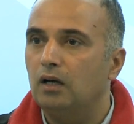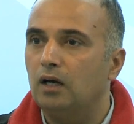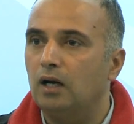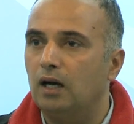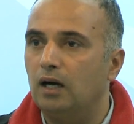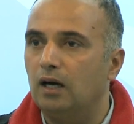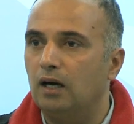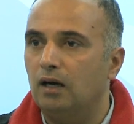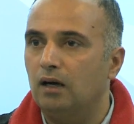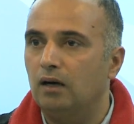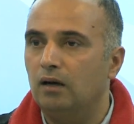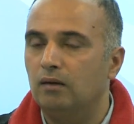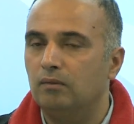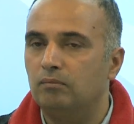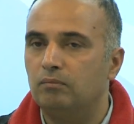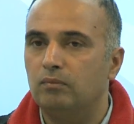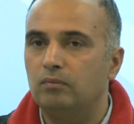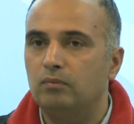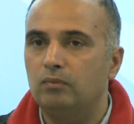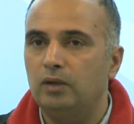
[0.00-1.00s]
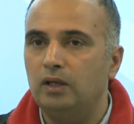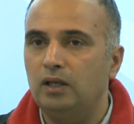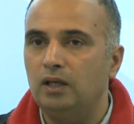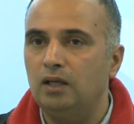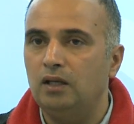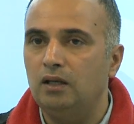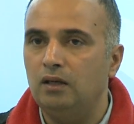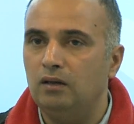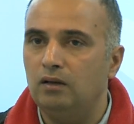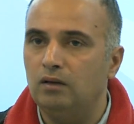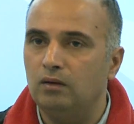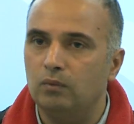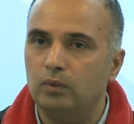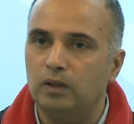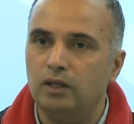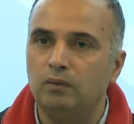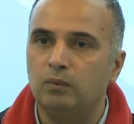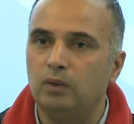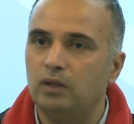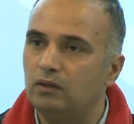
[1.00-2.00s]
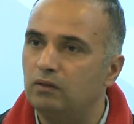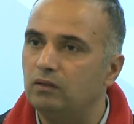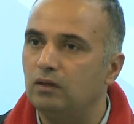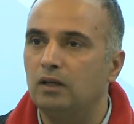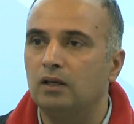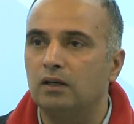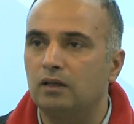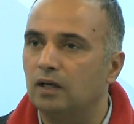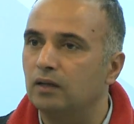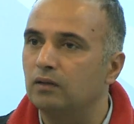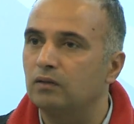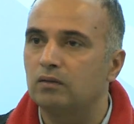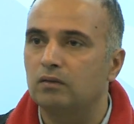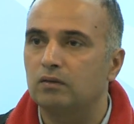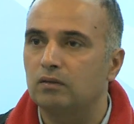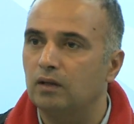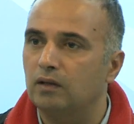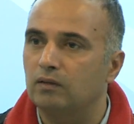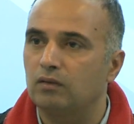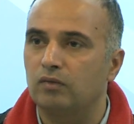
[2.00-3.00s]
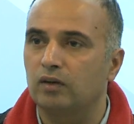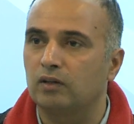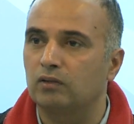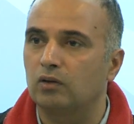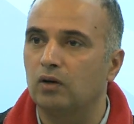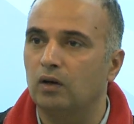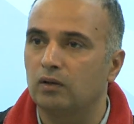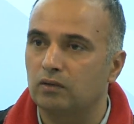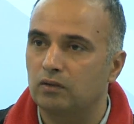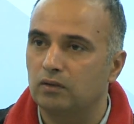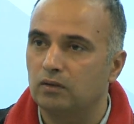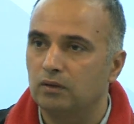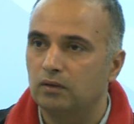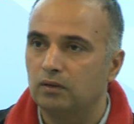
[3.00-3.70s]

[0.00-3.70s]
Uh, we, we, we see it as, as a fixed cost.